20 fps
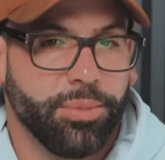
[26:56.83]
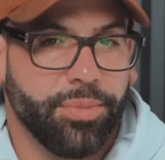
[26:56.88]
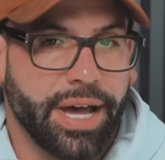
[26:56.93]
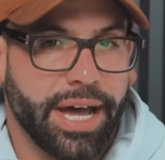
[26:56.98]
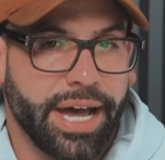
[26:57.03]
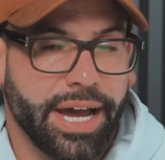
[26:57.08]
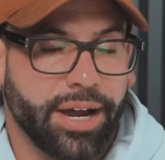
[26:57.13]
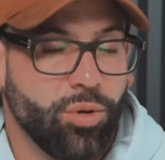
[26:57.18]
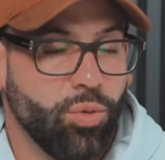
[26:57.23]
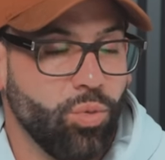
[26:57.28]

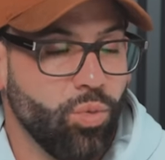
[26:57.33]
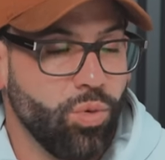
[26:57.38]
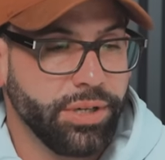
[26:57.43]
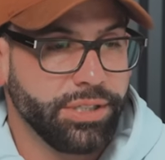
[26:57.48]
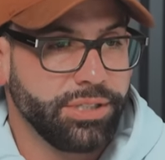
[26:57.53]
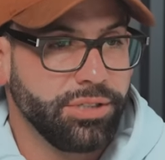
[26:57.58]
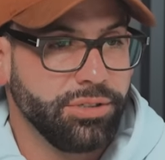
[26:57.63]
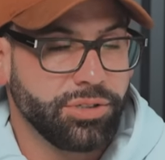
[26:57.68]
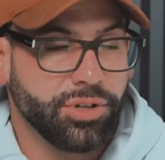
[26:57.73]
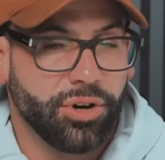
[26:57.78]
back
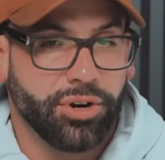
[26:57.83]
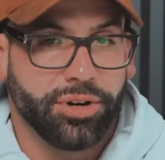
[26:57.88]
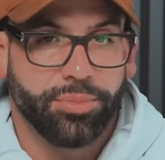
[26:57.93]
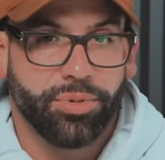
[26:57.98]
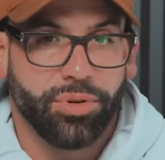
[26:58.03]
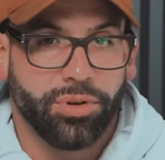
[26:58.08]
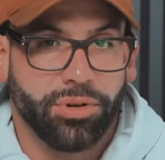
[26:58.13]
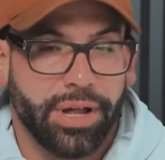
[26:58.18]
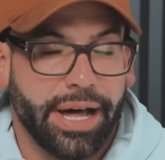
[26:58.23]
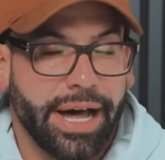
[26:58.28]
once you started
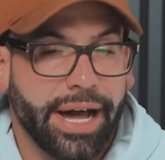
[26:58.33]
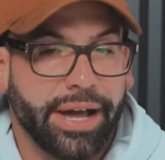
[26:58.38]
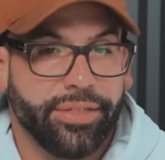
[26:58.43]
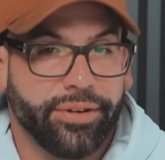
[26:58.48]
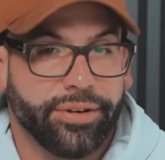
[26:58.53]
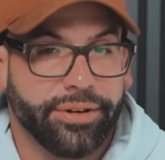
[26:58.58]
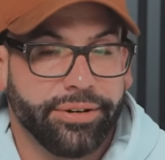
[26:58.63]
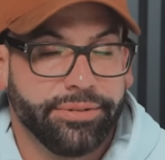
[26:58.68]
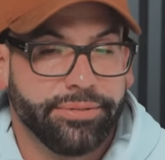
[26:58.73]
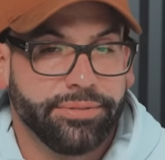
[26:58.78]
to pull
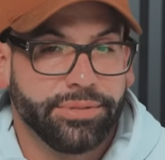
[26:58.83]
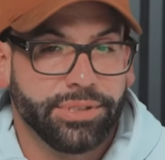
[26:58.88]
either.